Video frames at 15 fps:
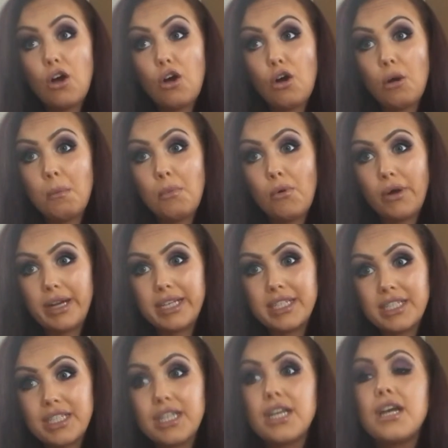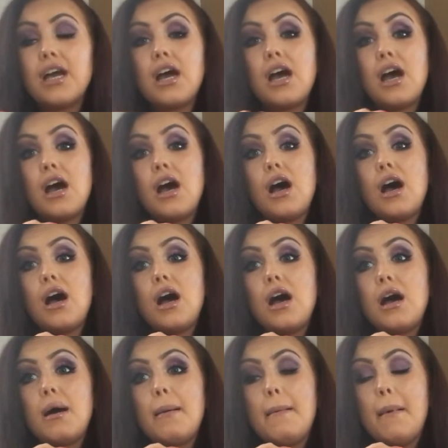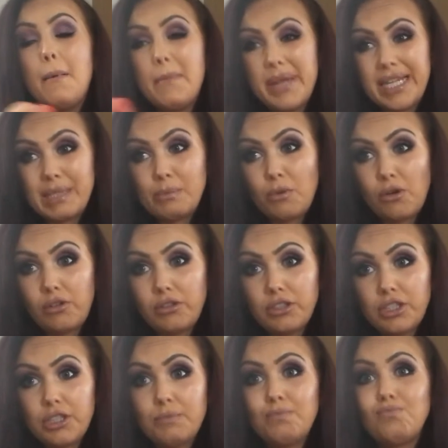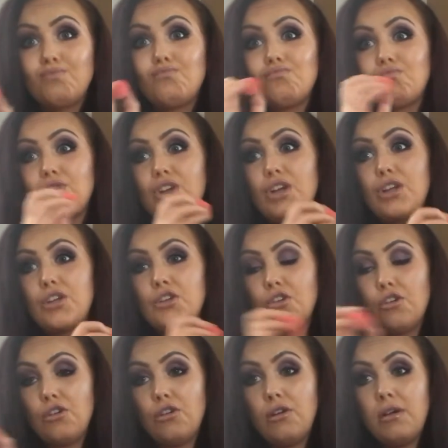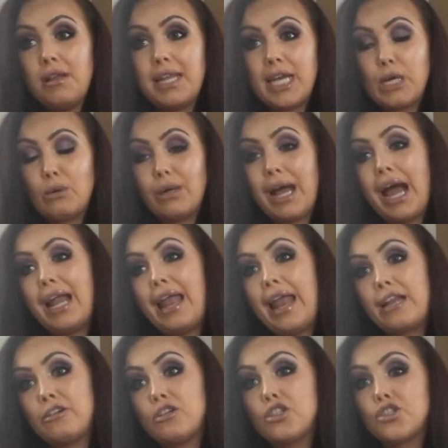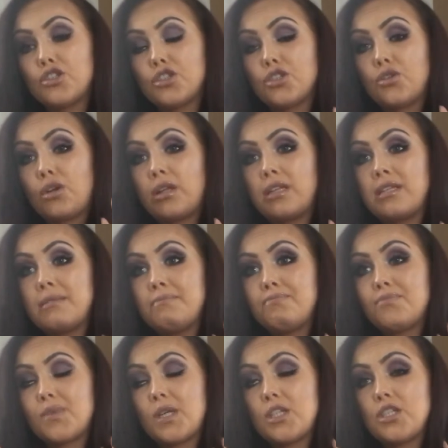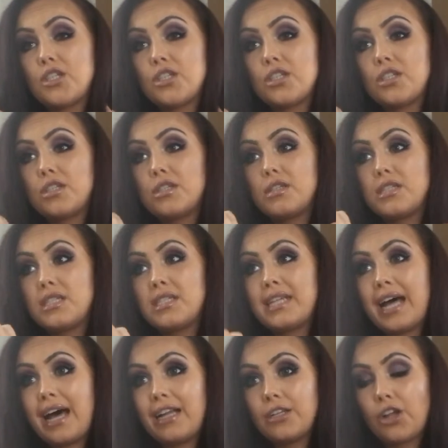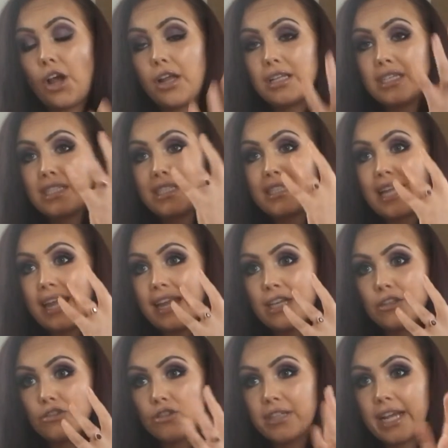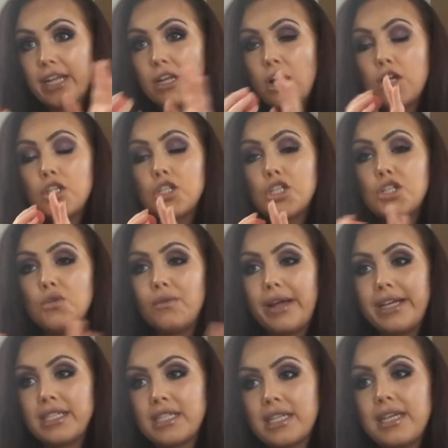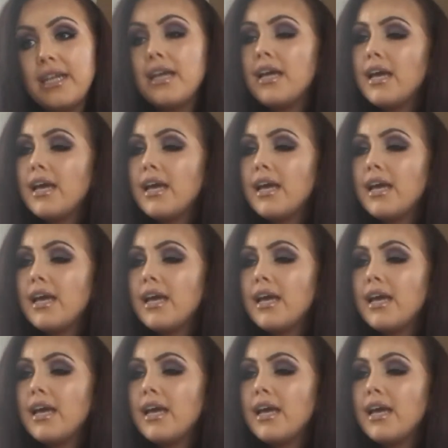on point. Amazeballs, your liquid highlighter is just gonna just stand out and sit in your skin so nicely.